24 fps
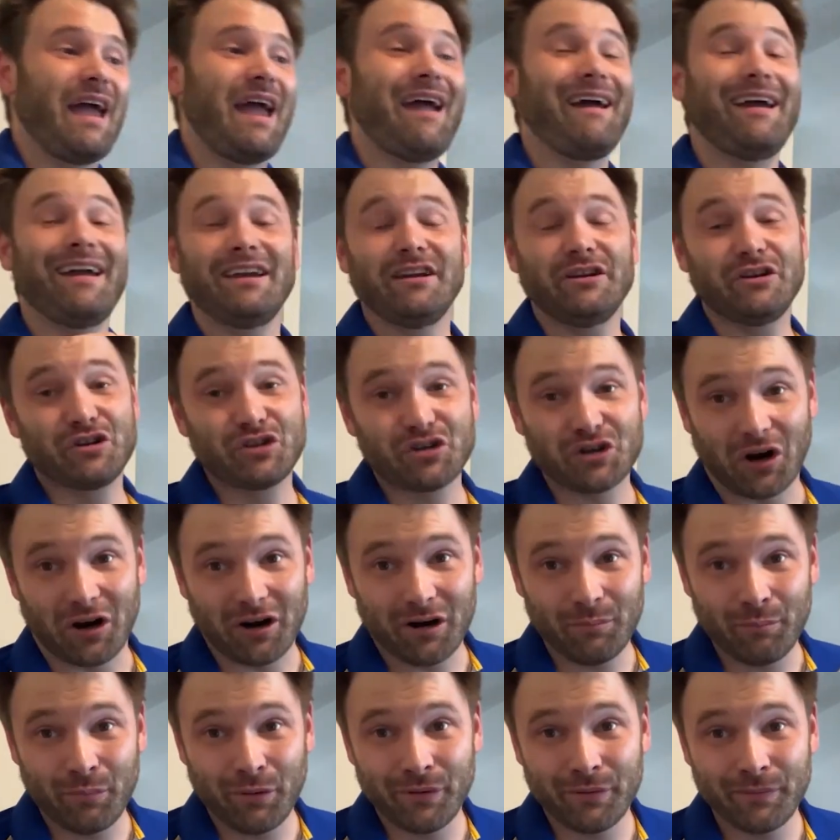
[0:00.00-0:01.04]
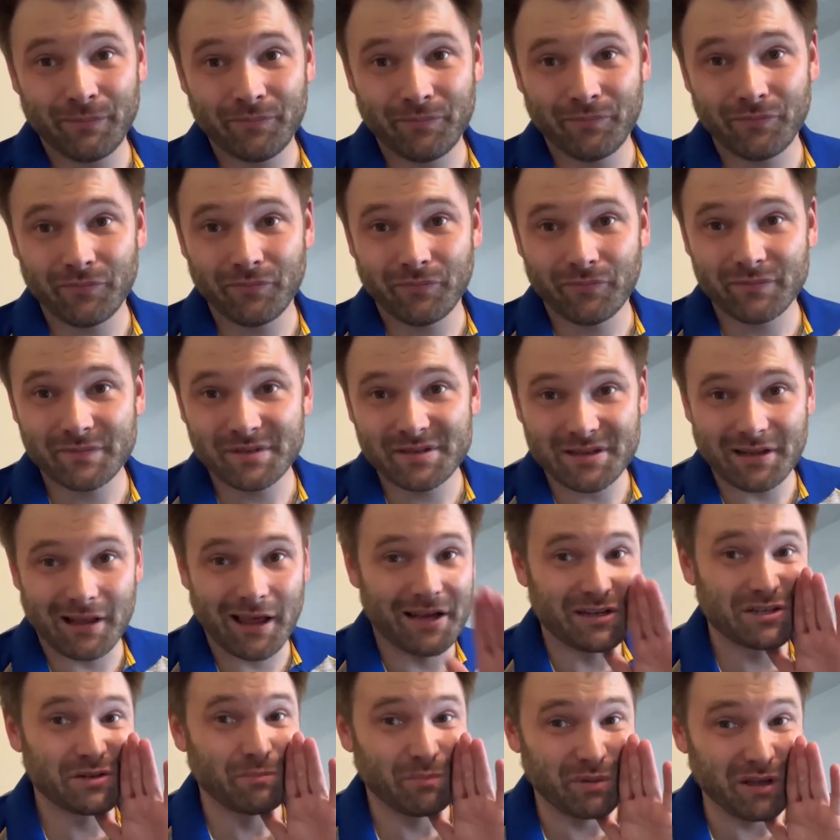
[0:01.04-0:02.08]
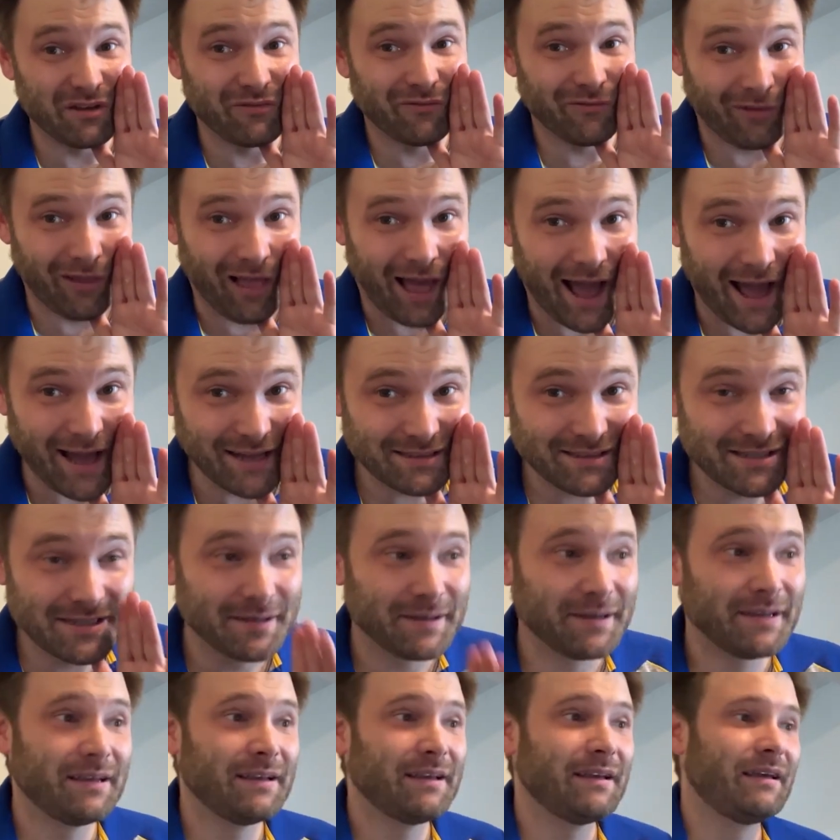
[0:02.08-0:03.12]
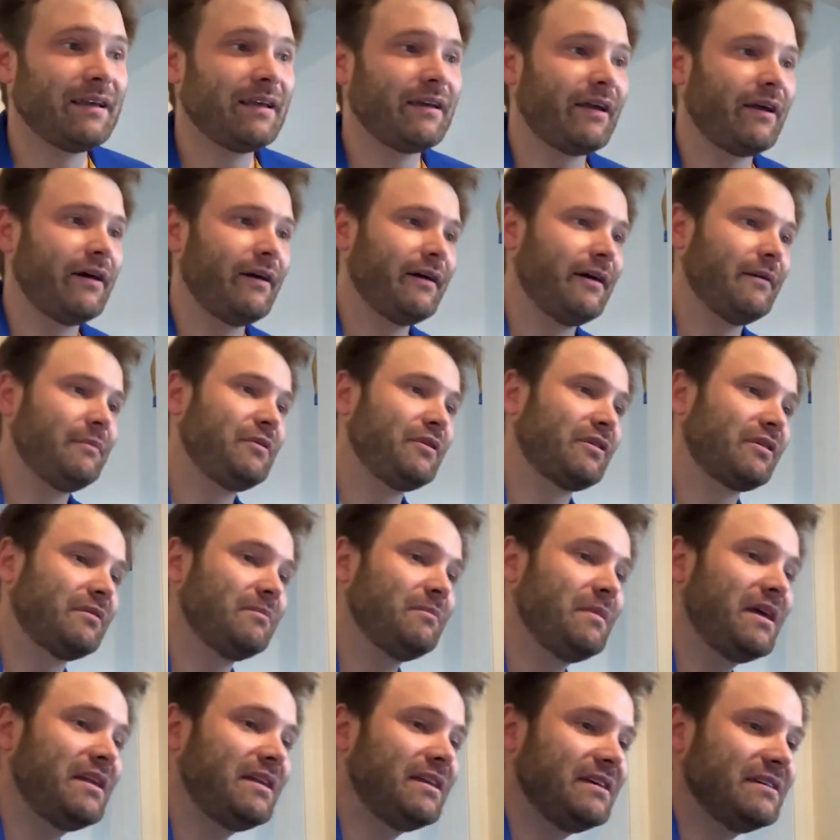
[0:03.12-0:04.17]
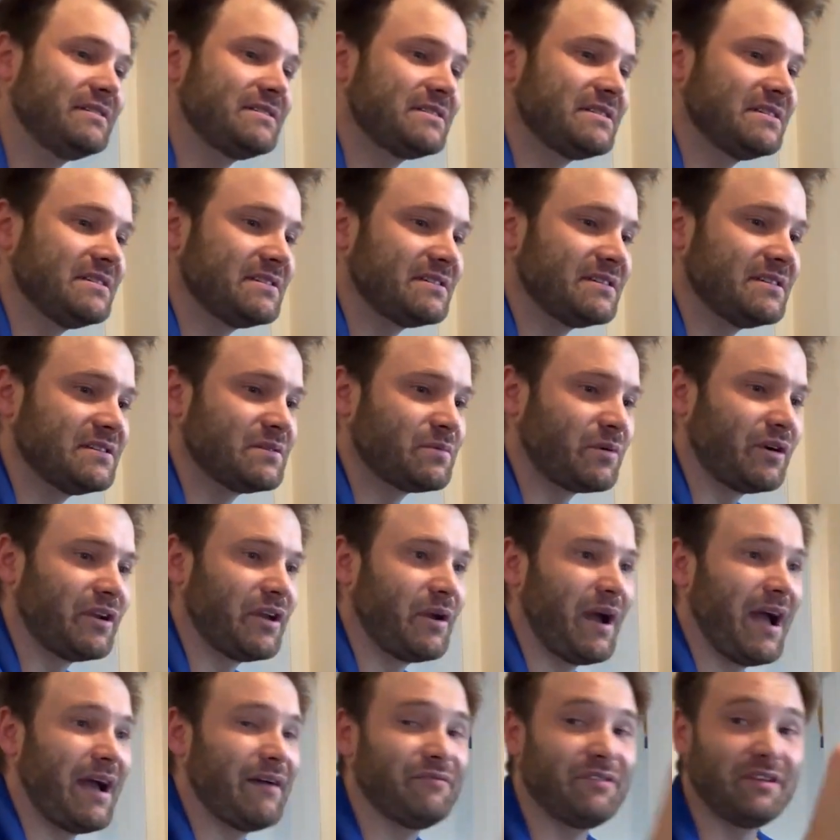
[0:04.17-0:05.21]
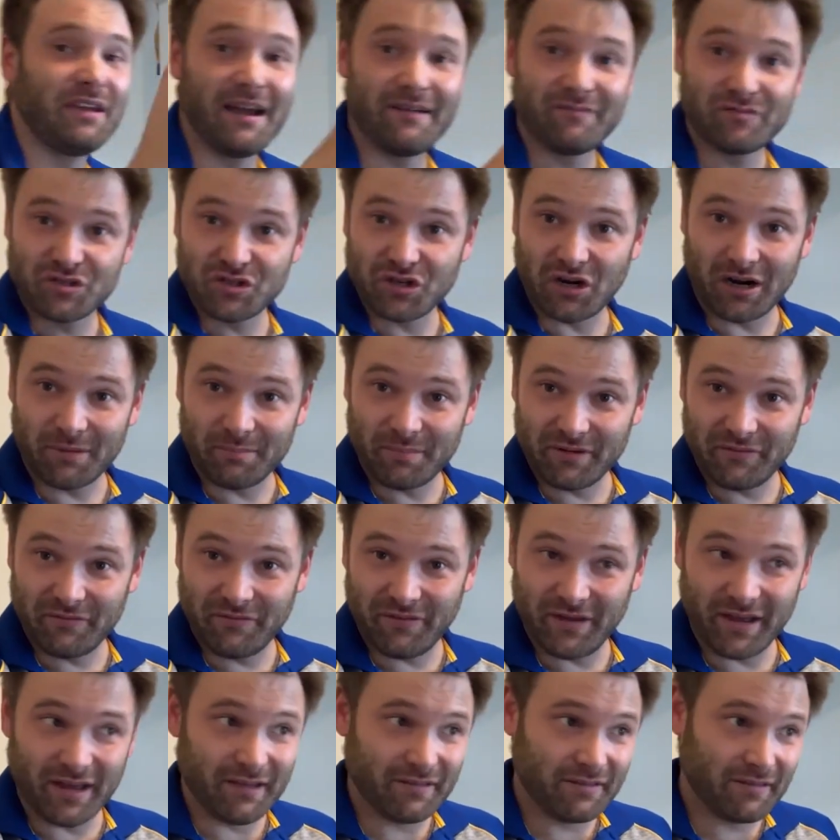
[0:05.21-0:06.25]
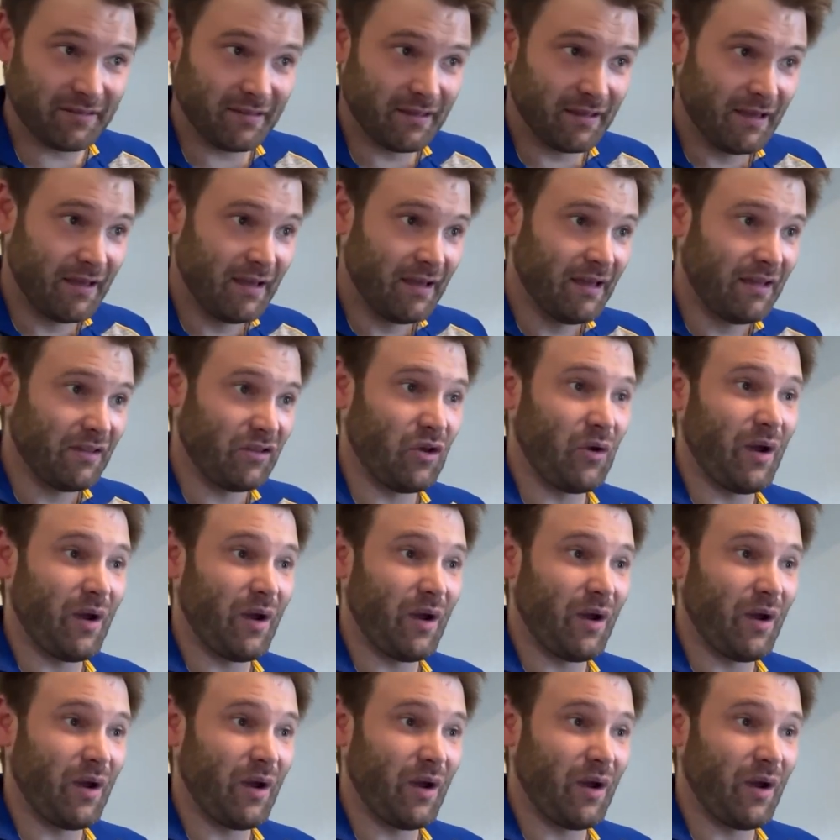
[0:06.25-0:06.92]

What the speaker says: A sharp / B flat. There are many instances where you have the F sharp at fifth, you